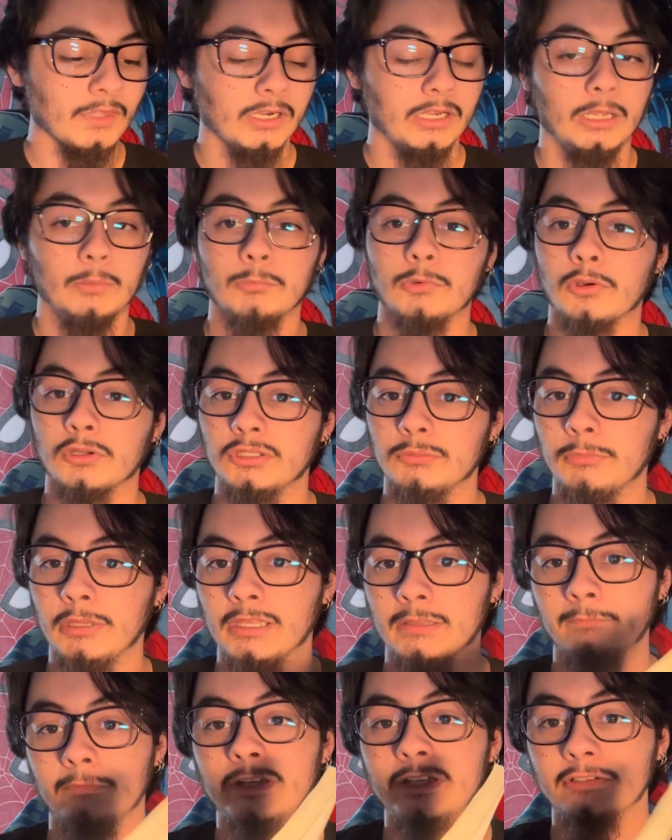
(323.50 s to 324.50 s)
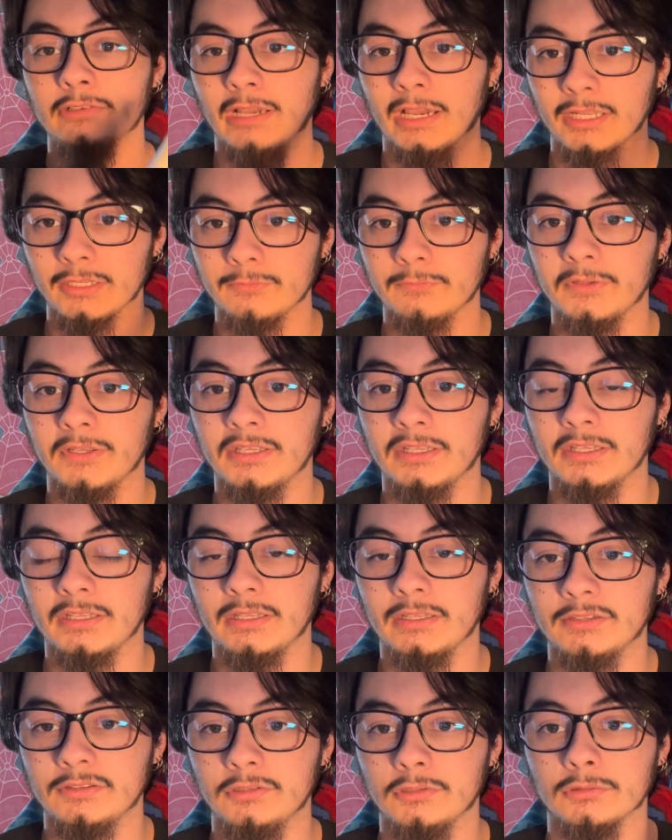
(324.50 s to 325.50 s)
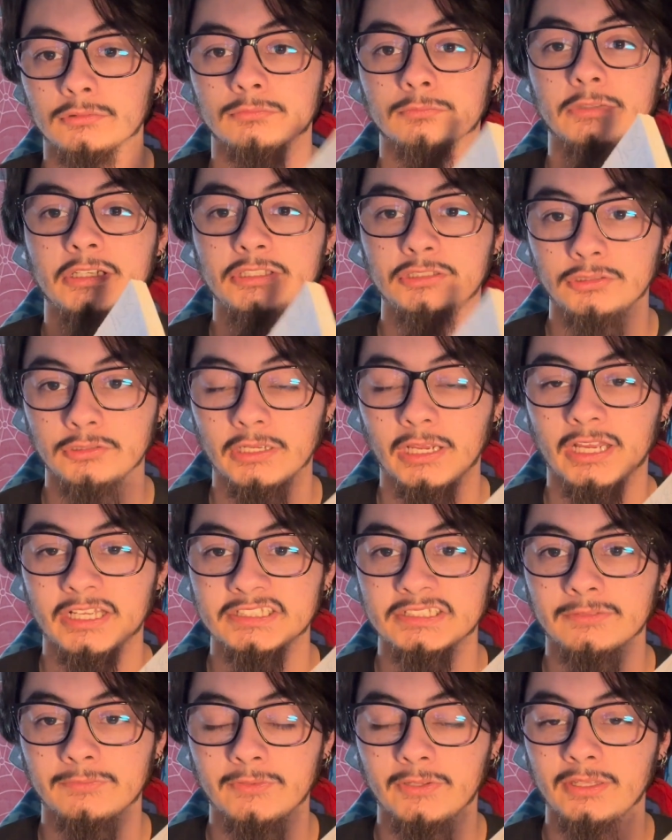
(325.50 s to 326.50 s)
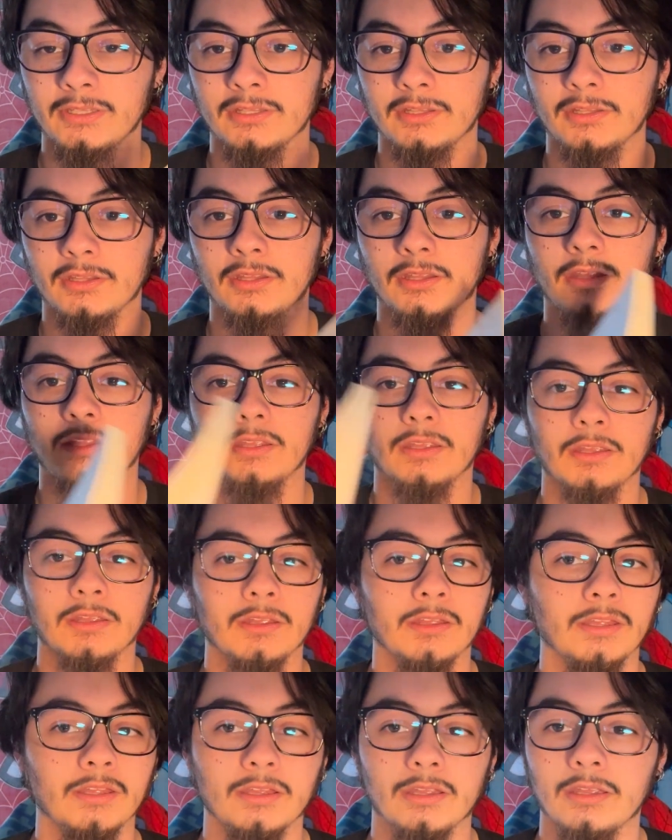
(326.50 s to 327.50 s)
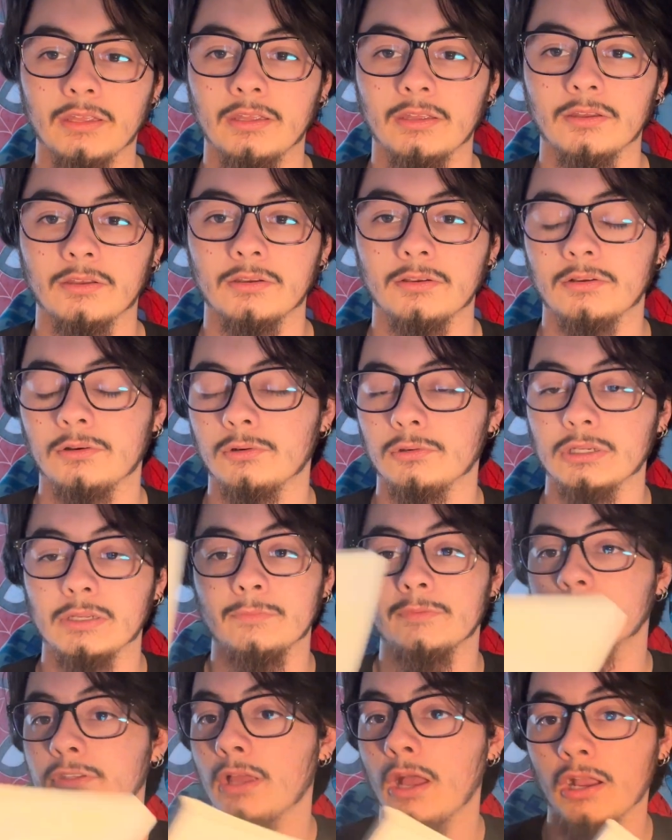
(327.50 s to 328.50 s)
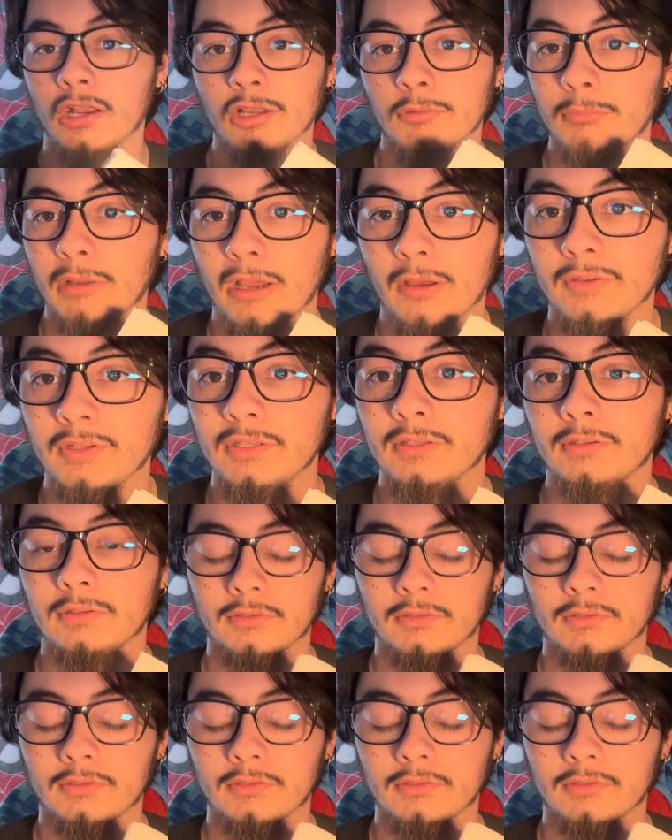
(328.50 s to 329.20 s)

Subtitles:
I'm gonna make a video out of it to read you guys of it, or even talk about it.